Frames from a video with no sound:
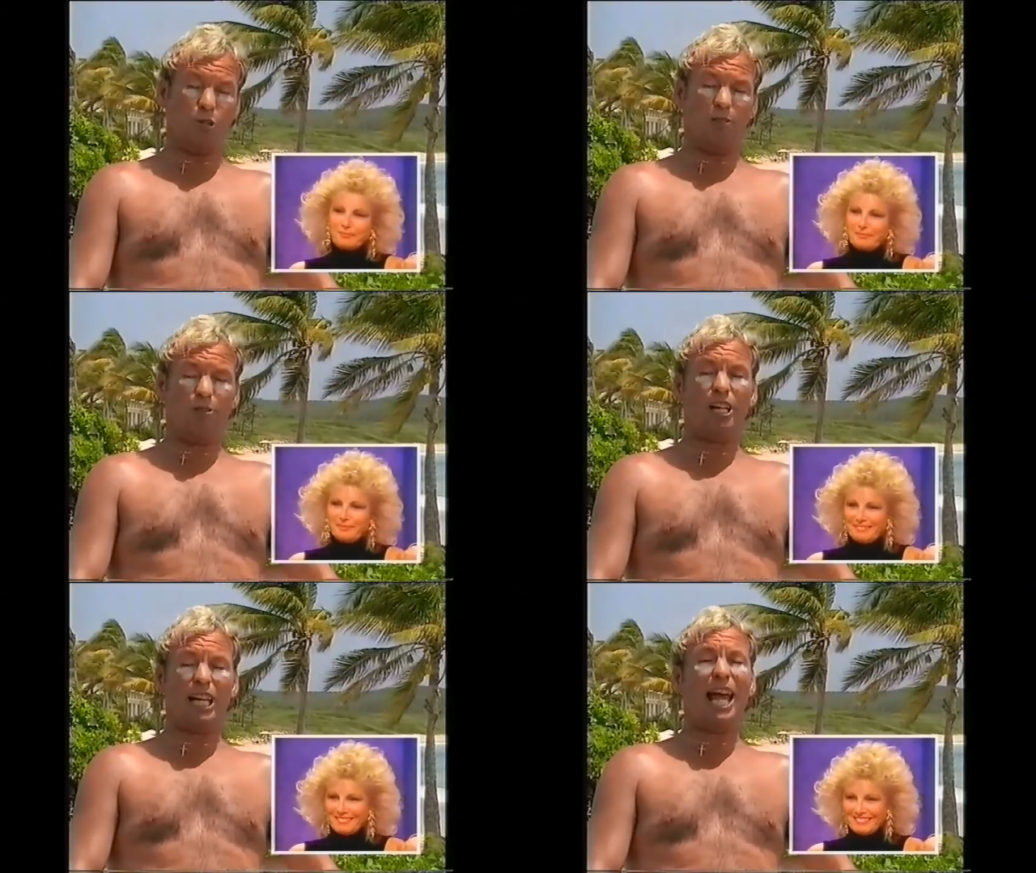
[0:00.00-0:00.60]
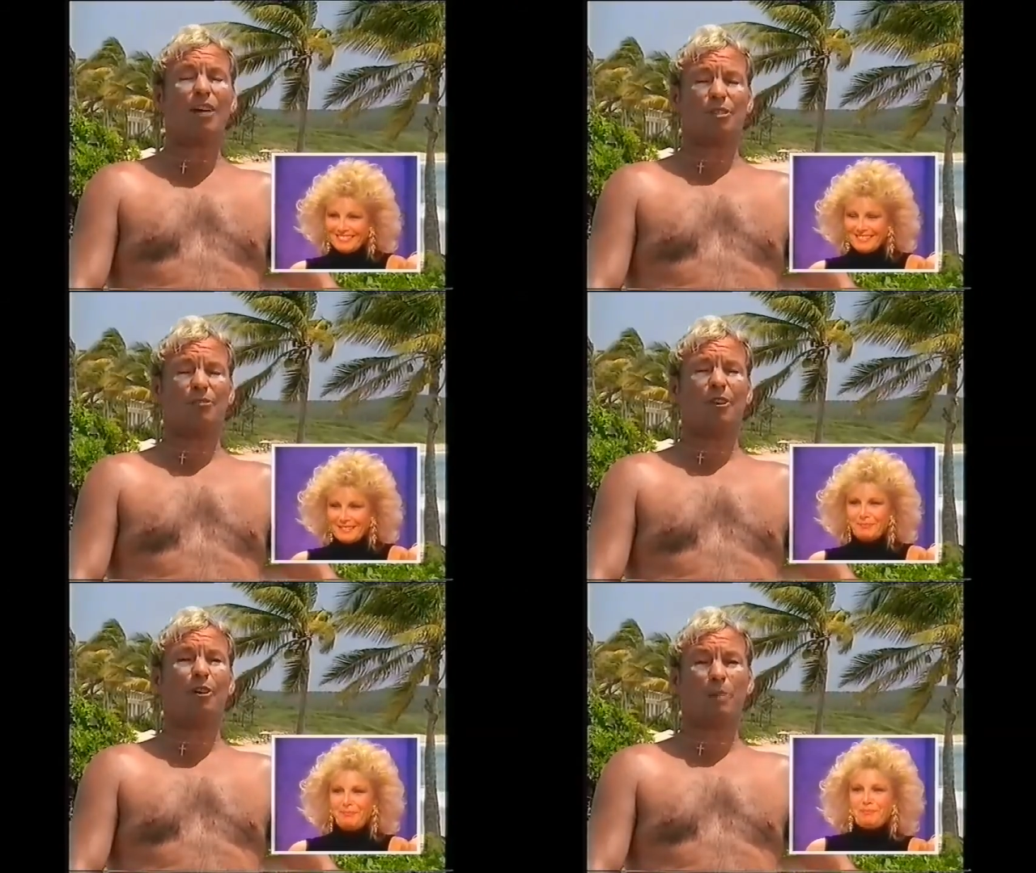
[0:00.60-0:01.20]
Speaker 1: I was really finding
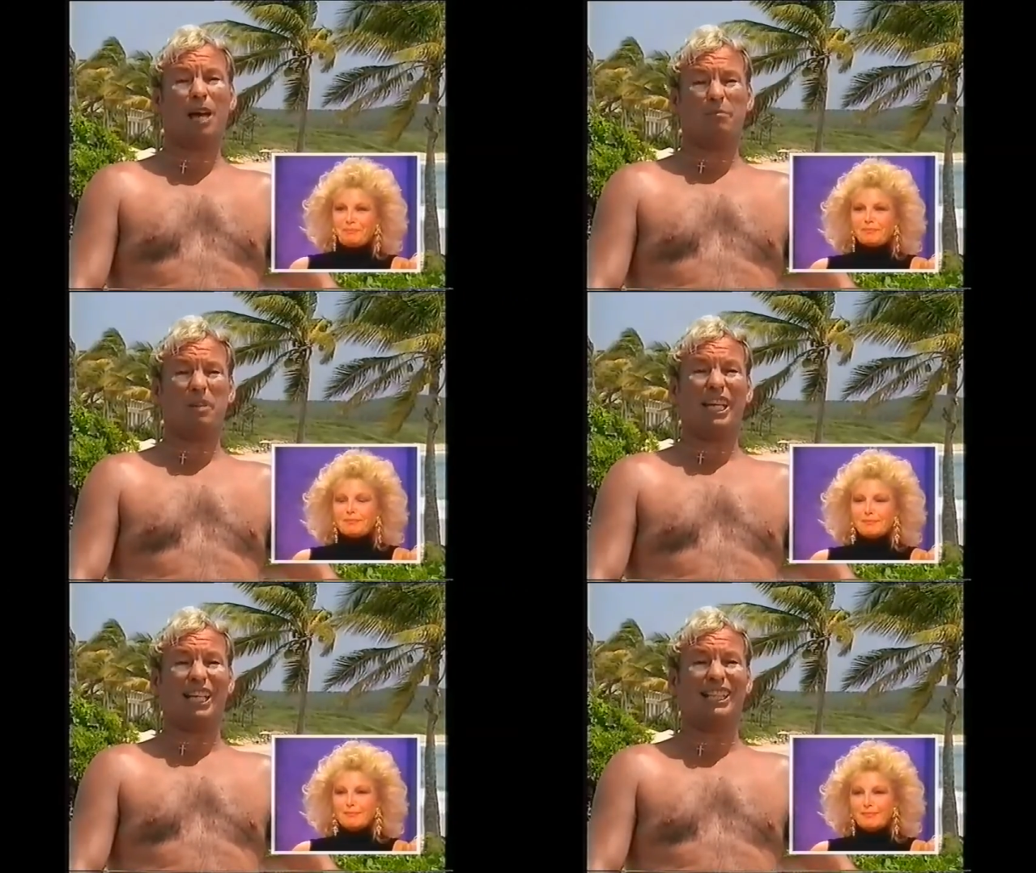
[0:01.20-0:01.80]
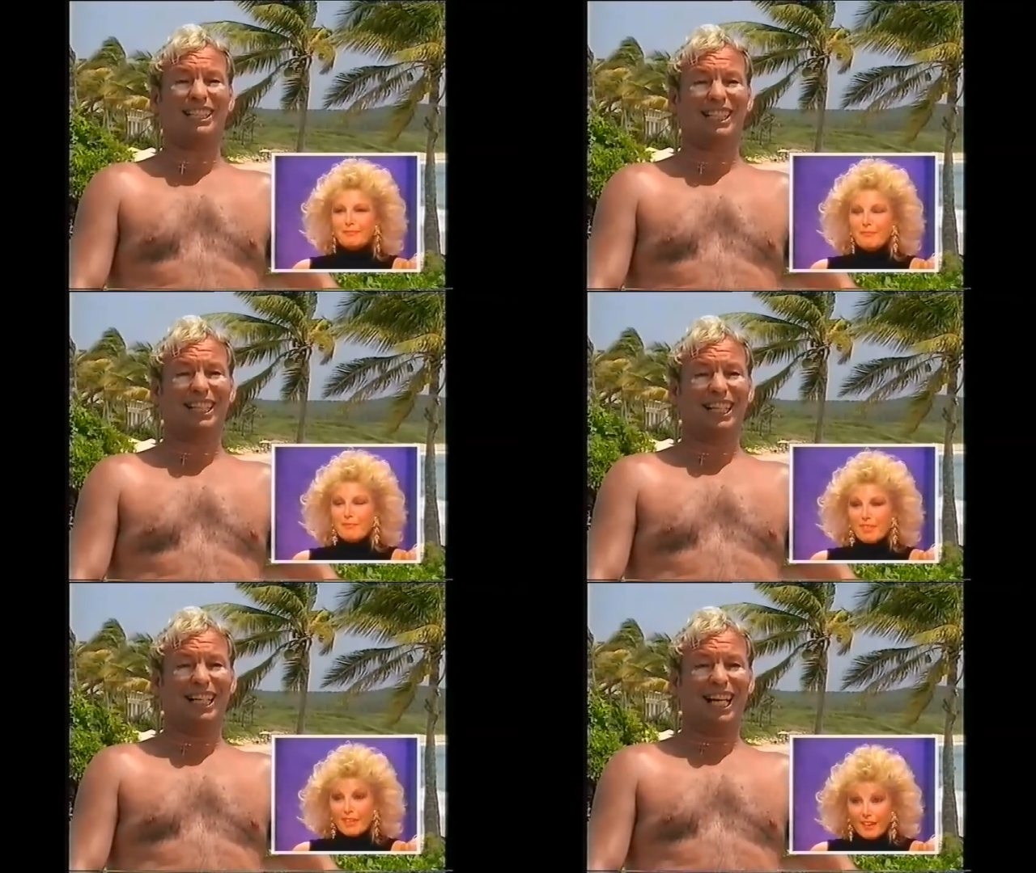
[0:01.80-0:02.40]
out how she felt about me,
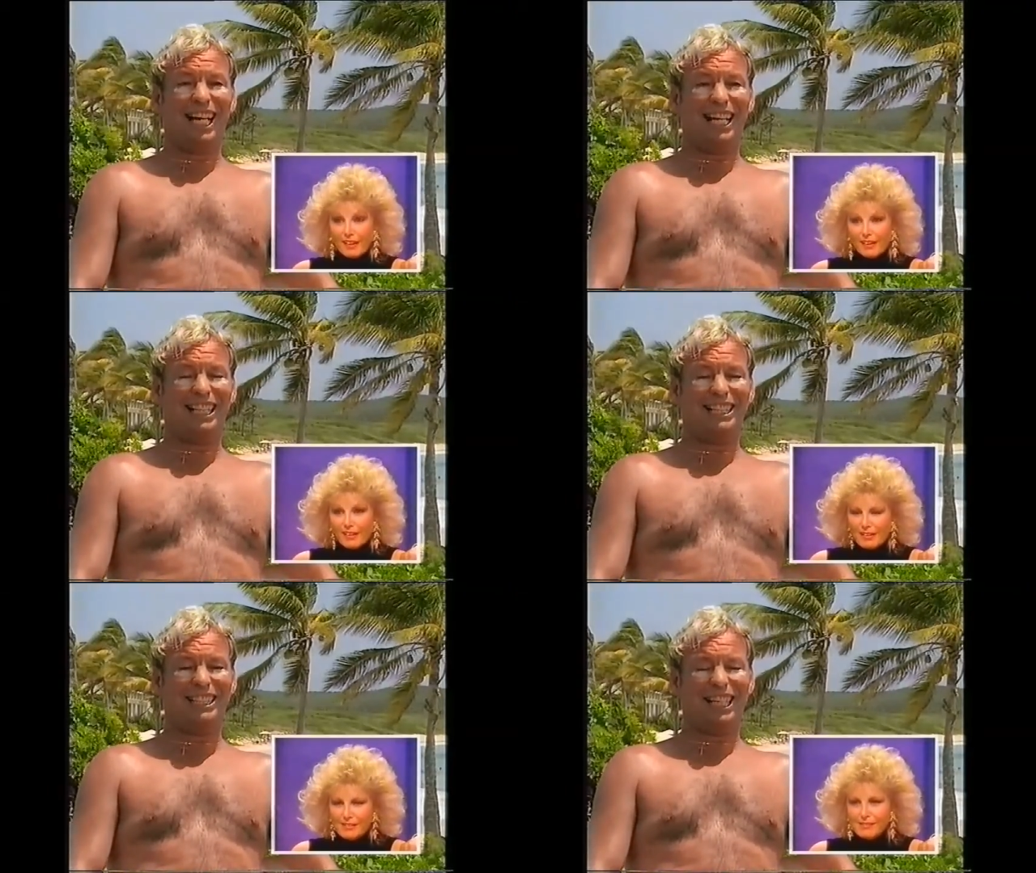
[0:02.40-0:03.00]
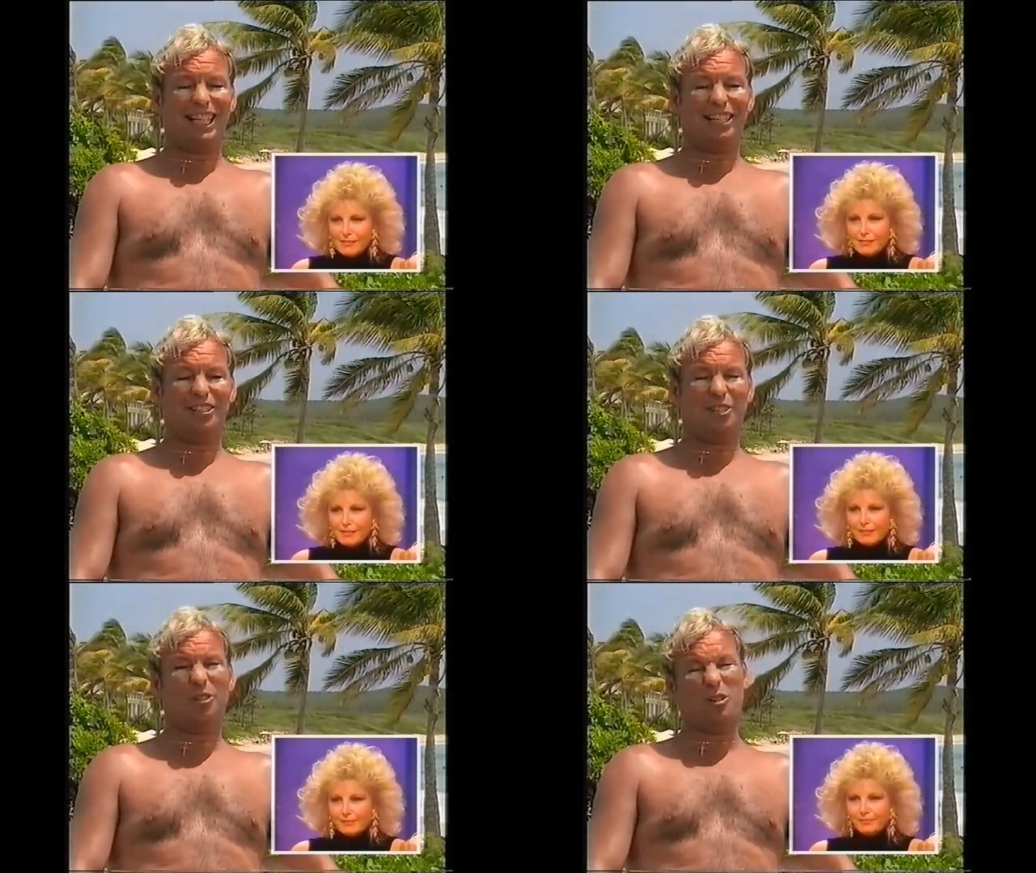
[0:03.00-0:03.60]
and
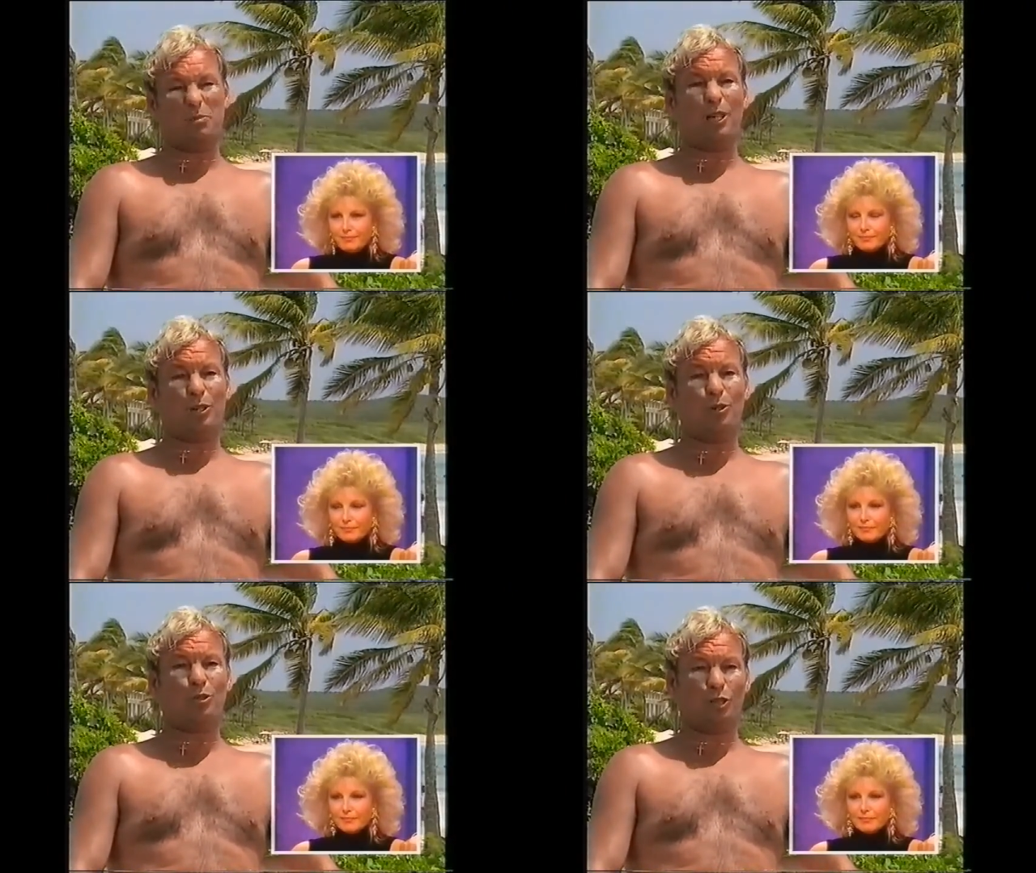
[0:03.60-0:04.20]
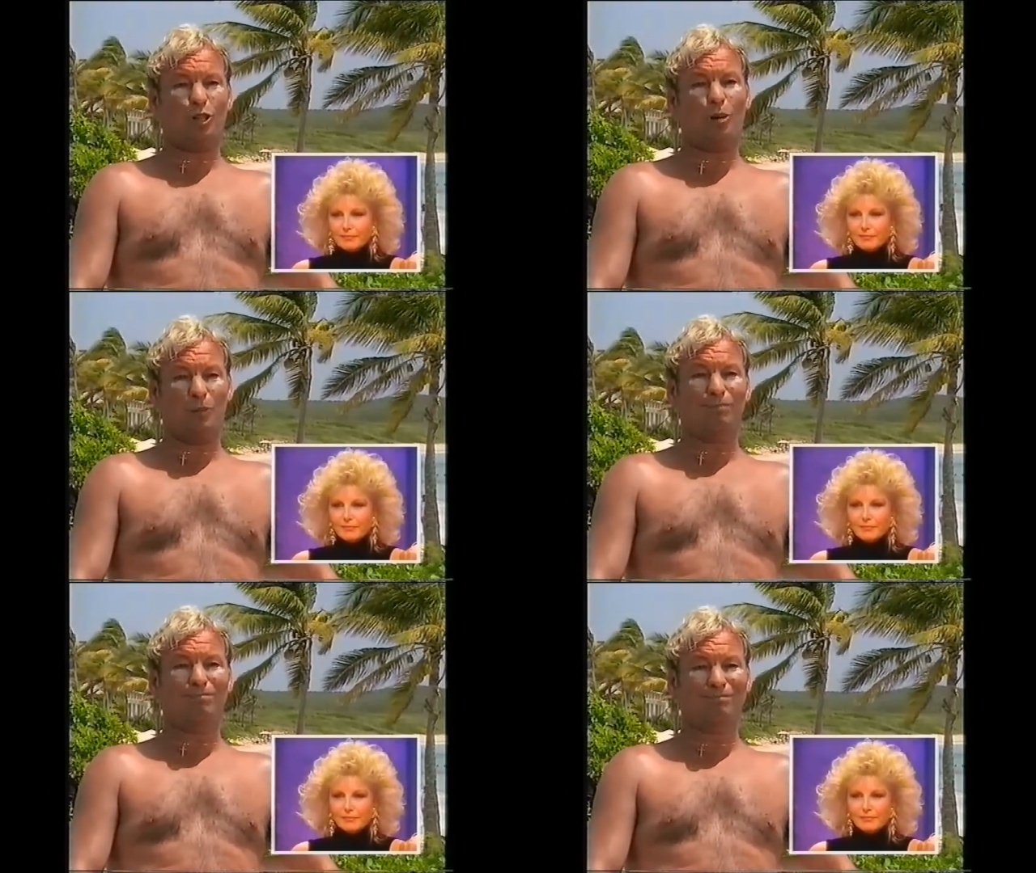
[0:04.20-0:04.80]
uh, she thought I was a bit coarse and